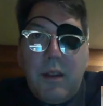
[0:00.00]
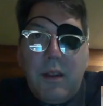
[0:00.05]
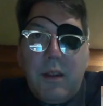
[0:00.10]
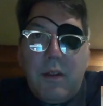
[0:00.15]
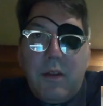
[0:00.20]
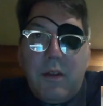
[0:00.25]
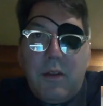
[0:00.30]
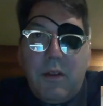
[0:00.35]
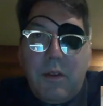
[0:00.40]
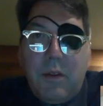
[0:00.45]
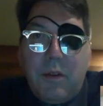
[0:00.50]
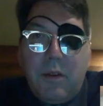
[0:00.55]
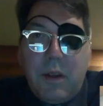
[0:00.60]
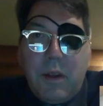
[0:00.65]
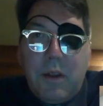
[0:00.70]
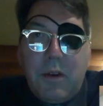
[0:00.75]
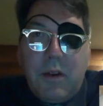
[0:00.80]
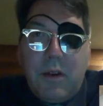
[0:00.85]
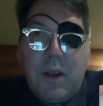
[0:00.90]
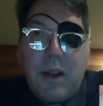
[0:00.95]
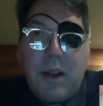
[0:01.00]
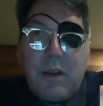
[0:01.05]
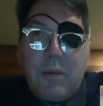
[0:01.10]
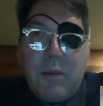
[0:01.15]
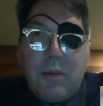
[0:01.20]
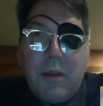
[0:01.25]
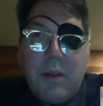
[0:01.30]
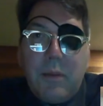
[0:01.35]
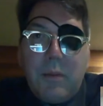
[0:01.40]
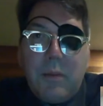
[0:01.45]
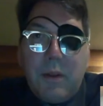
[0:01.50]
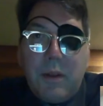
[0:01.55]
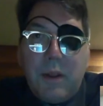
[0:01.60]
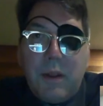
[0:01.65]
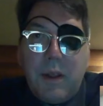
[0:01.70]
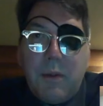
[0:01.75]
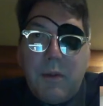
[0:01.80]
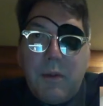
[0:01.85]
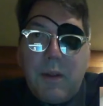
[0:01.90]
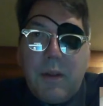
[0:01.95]
do, interact with? What do
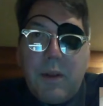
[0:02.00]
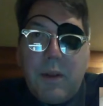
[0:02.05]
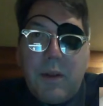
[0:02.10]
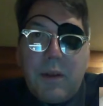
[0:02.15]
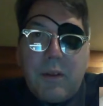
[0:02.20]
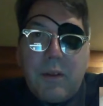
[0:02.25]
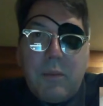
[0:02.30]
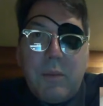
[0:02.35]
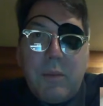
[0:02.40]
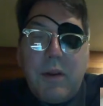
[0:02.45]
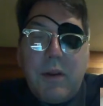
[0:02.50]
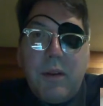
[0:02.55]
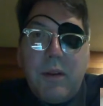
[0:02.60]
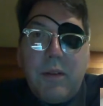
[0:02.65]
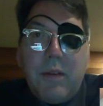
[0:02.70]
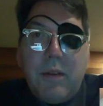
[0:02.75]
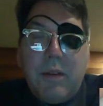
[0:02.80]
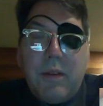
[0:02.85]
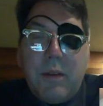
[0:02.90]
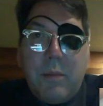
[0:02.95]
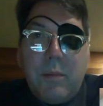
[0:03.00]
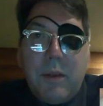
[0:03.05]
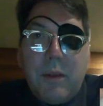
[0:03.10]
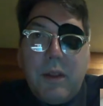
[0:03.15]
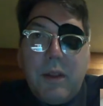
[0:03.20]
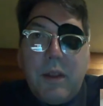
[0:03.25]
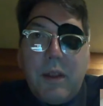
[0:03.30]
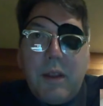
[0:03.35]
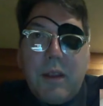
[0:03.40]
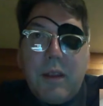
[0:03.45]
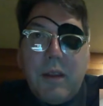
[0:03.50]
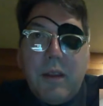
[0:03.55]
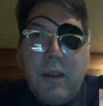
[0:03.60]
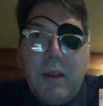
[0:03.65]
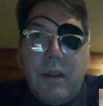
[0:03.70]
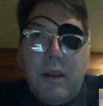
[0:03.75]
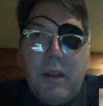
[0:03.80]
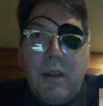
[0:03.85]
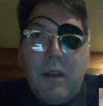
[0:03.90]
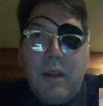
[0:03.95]
they want their experiences to be like?
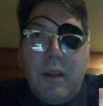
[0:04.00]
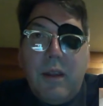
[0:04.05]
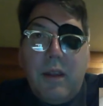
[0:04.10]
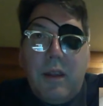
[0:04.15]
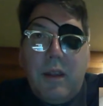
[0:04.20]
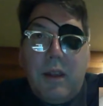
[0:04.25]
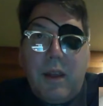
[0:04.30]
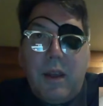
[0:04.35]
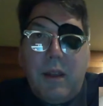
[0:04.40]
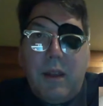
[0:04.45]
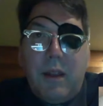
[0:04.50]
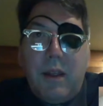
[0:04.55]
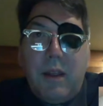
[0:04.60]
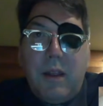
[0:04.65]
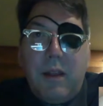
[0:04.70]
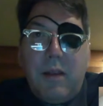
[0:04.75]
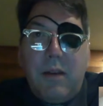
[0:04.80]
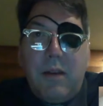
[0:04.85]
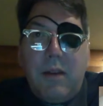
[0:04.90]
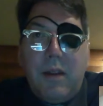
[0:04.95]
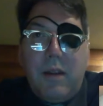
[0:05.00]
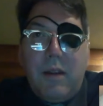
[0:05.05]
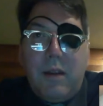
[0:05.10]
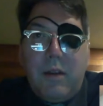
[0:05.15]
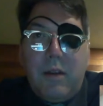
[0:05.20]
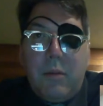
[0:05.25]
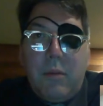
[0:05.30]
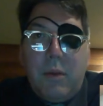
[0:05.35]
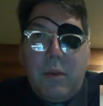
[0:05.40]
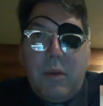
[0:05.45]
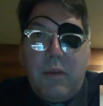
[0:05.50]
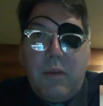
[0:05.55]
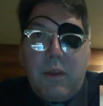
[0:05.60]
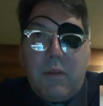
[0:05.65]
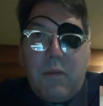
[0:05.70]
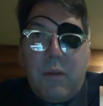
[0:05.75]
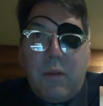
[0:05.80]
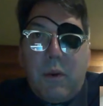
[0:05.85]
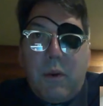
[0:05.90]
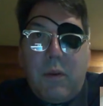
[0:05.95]
And then
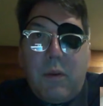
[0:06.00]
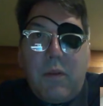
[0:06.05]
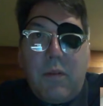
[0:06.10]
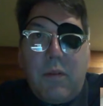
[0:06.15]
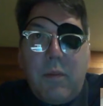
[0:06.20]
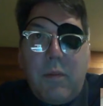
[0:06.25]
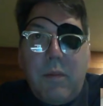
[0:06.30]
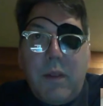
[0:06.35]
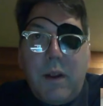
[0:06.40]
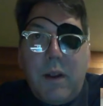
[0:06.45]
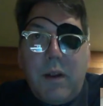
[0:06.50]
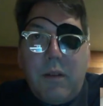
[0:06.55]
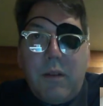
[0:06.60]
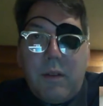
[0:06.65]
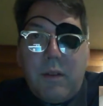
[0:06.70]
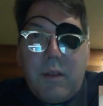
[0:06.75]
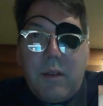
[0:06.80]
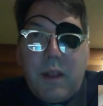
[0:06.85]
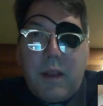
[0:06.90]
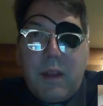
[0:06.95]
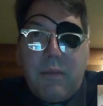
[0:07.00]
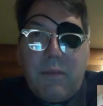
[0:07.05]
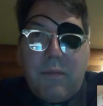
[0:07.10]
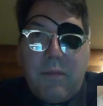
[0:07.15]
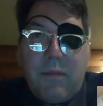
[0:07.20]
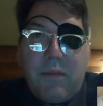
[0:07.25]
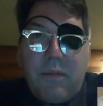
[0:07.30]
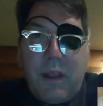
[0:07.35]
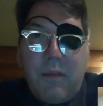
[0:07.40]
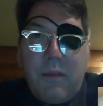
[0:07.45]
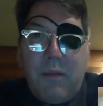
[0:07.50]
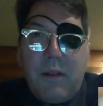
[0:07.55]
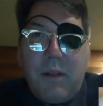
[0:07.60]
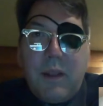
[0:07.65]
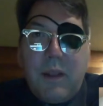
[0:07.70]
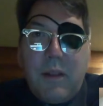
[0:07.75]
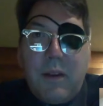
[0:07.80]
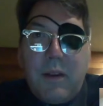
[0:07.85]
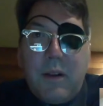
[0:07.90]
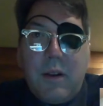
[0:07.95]
moving forward from there. Thankfully,
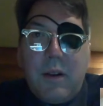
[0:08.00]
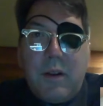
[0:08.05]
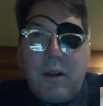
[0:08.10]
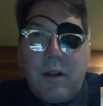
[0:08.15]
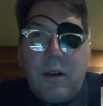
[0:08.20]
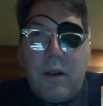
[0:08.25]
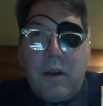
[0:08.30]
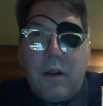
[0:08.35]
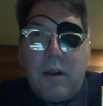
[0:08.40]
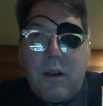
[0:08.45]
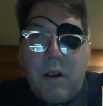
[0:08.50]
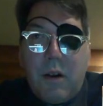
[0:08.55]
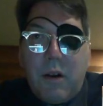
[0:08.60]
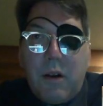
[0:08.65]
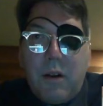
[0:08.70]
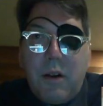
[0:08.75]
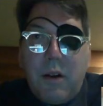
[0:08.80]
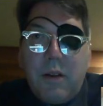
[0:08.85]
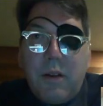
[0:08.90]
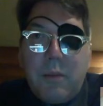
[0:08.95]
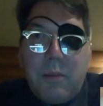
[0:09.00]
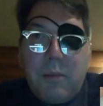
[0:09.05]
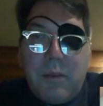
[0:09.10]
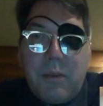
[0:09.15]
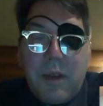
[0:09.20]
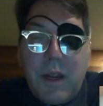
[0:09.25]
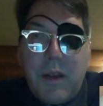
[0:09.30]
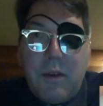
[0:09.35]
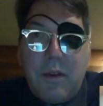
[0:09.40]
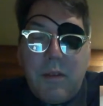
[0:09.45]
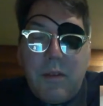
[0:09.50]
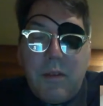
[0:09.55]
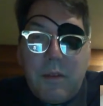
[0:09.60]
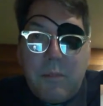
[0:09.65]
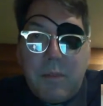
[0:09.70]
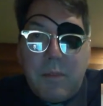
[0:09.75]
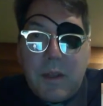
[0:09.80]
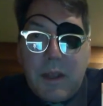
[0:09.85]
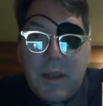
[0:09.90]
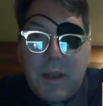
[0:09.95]
there are already some standards in
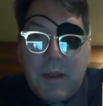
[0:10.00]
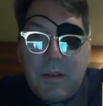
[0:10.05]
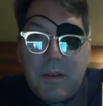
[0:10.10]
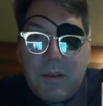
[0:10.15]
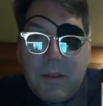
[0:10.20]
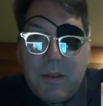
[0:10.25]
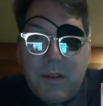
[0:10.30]
place